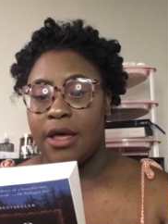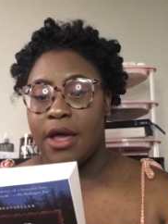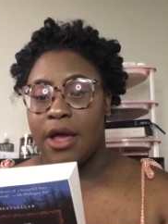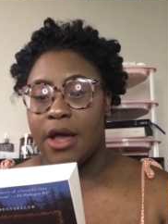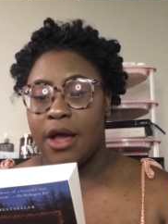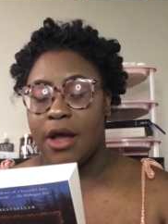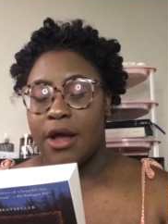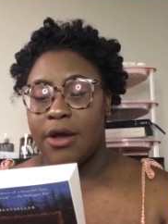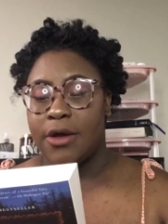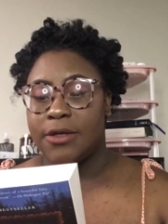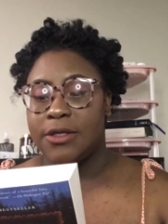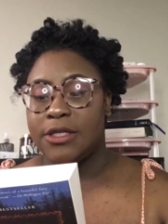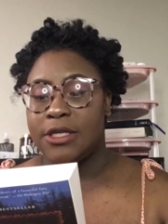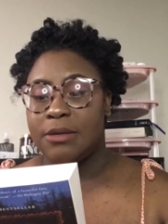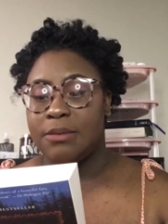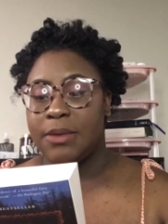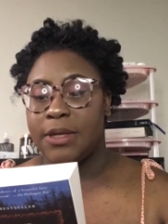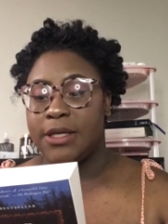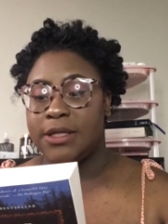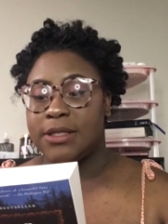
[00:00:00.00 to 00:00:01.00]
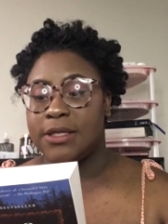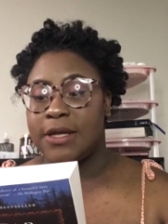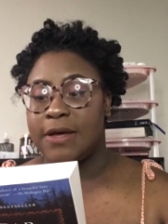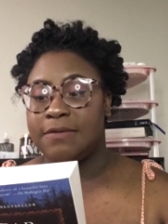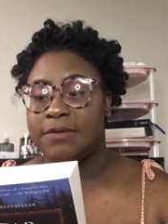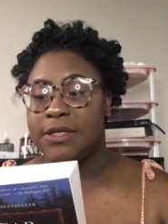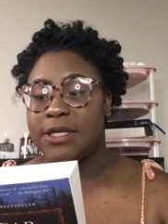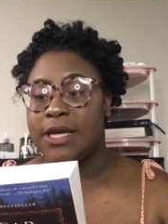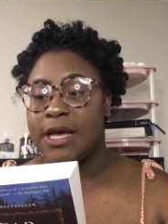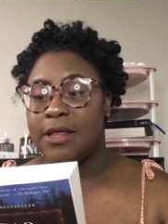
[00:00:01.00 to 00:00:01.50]
her siblings
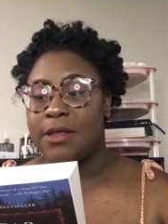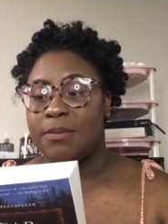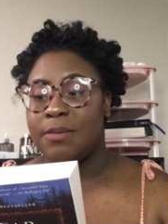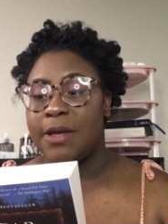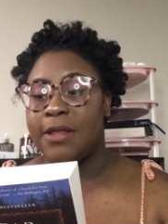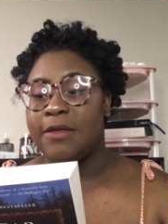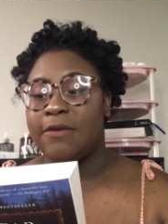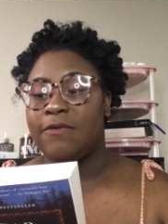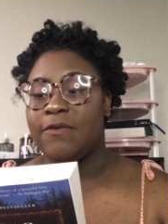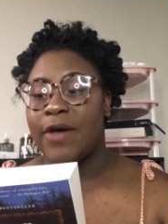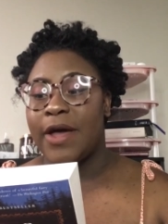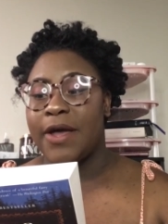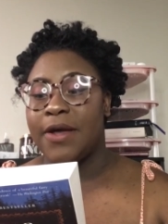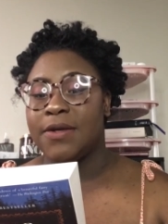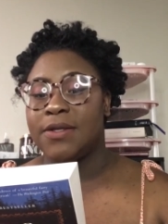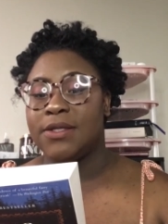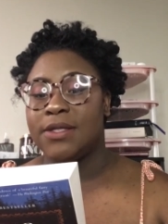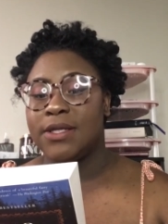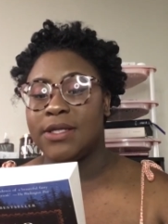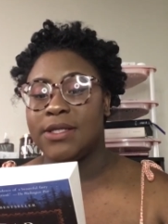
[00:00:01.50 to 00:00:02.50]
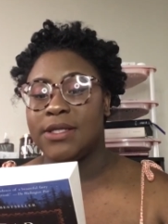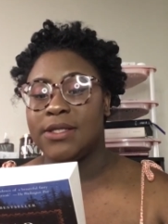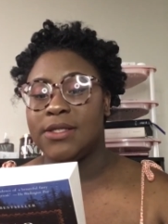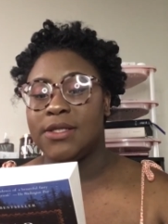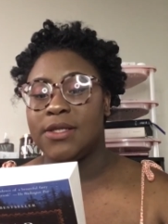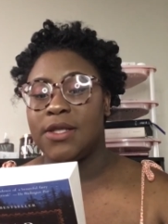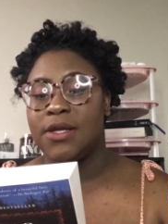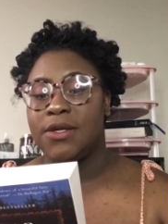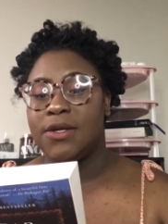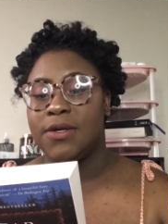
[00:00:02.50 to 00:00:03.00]
left together by the fire to listen to
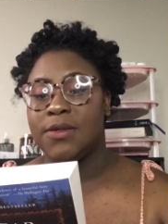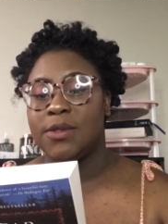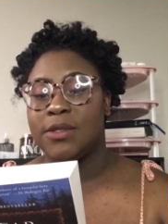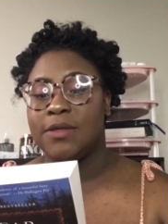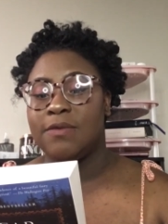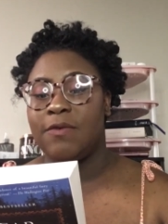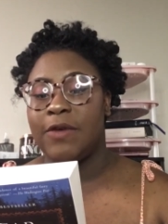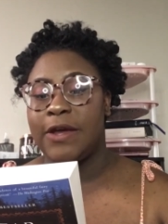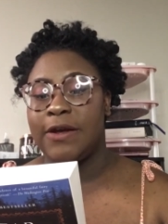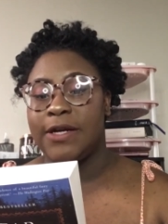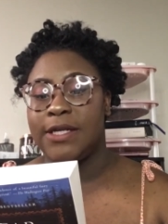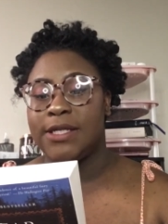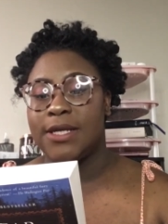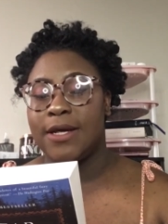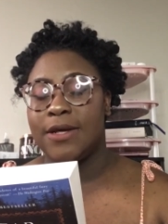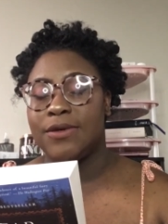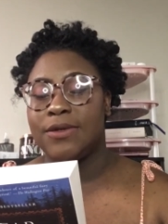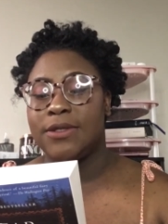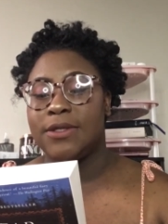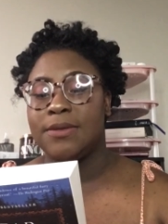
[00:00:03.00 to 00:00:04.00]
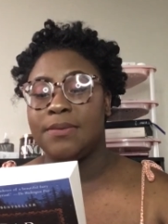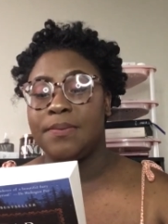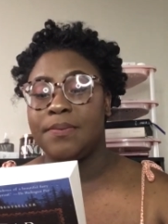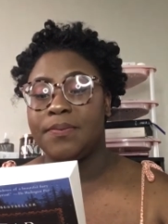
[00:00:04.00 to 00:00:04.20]
their nurse's fairy tales.